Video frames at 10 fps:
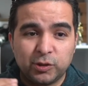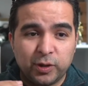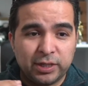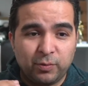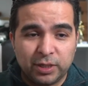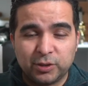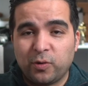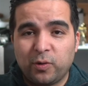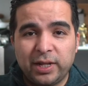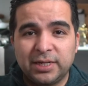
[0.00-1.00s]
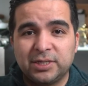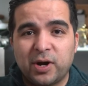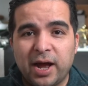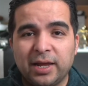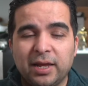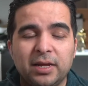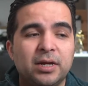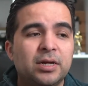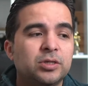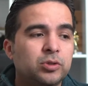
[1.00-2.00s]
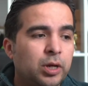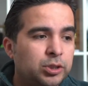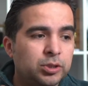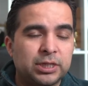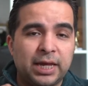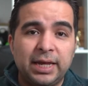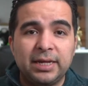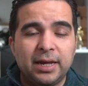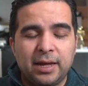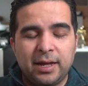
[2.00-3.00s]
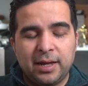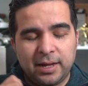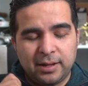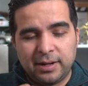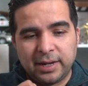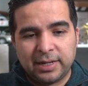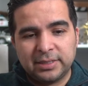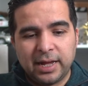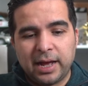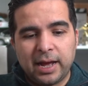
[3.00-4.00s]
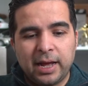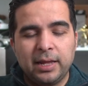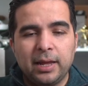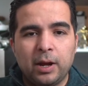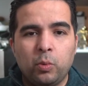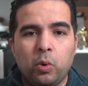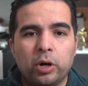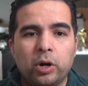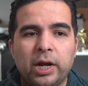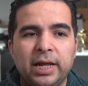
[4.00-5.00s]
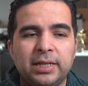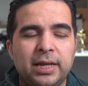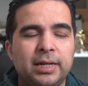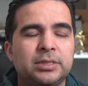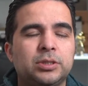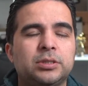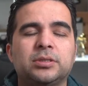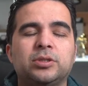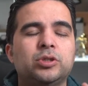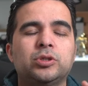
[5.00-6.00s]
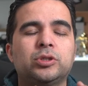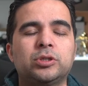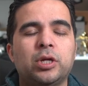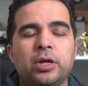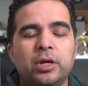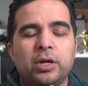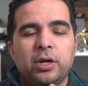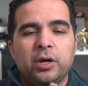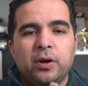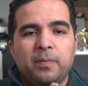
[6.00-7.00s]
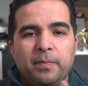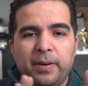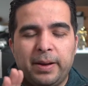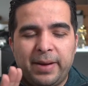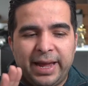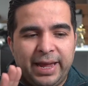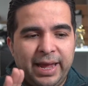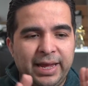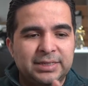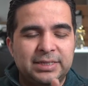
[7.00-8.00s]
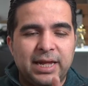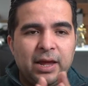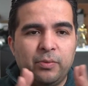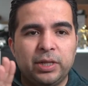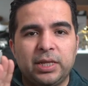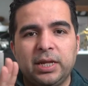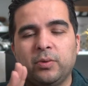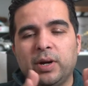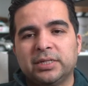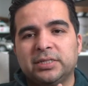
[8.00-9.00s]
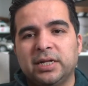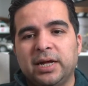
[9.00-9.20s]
do it. It was already dry, so I just like I said, I work on it, and it just my hands, everything was